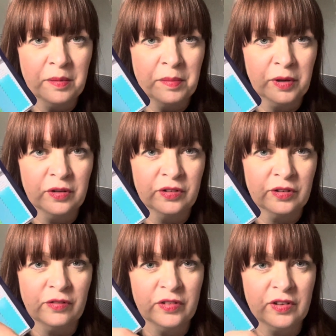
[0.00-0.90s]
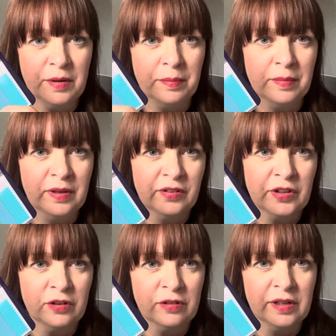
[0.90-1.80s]
because obviously it's the
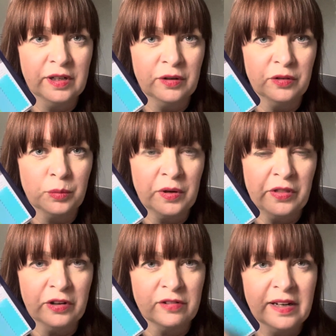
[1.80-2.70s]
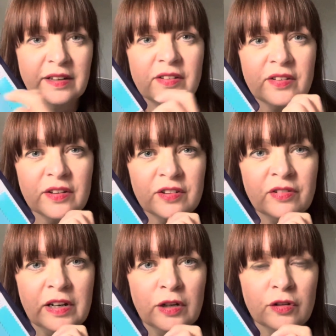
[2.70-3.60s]
green, you know, it's one of the greens that's
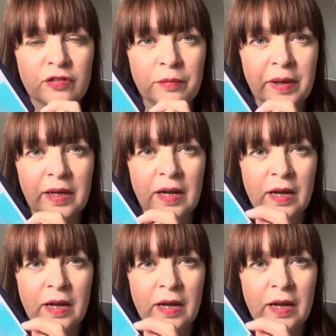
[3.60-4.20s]
really good for me.